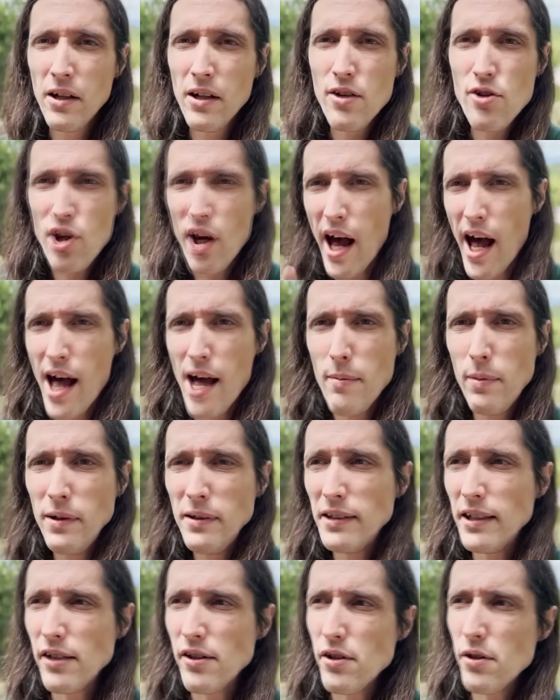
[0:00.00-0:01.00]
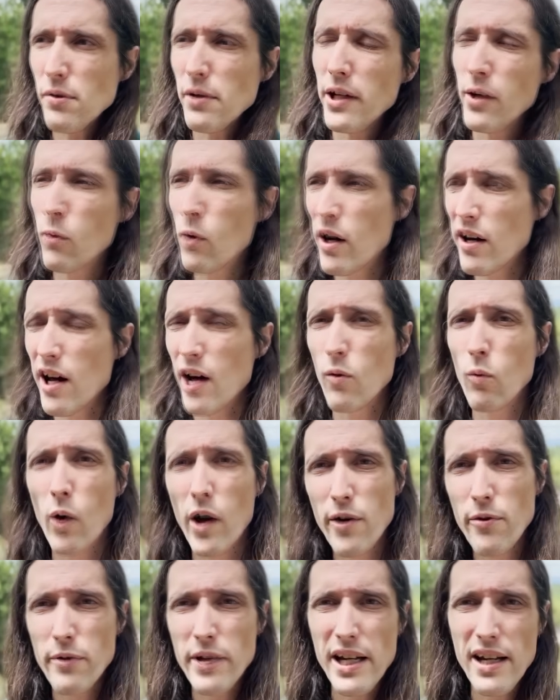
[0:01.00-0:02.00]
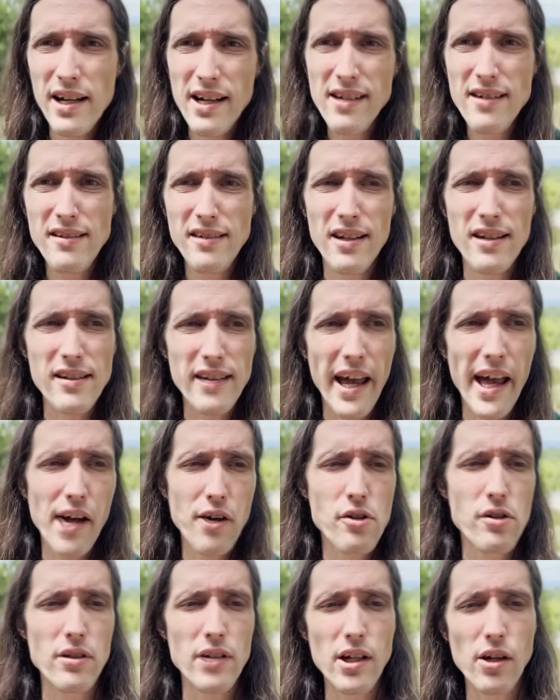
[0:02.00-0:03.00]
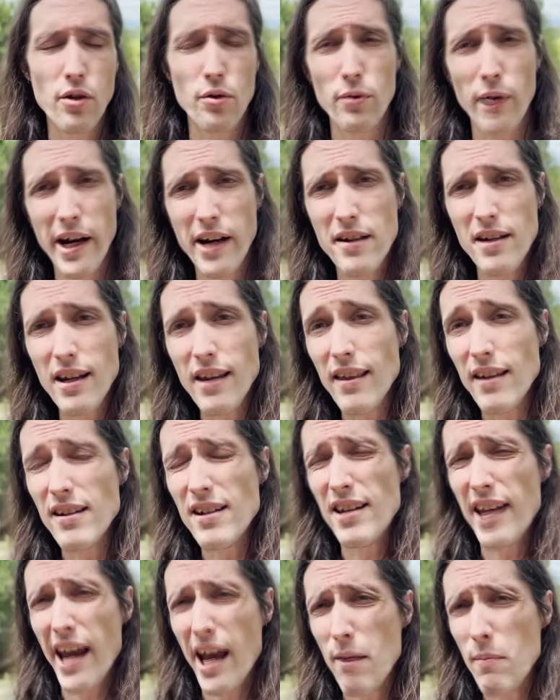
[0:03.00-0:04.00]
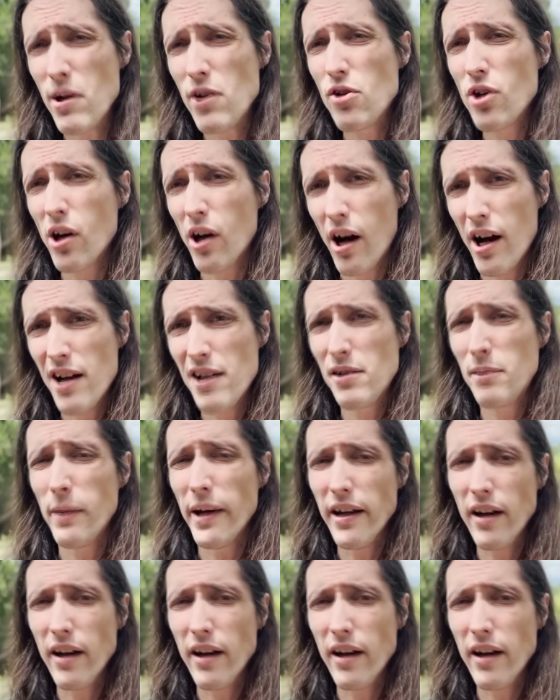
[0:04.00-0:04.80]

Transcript: job in doing one-on-one readings is actually correcting the damage caused by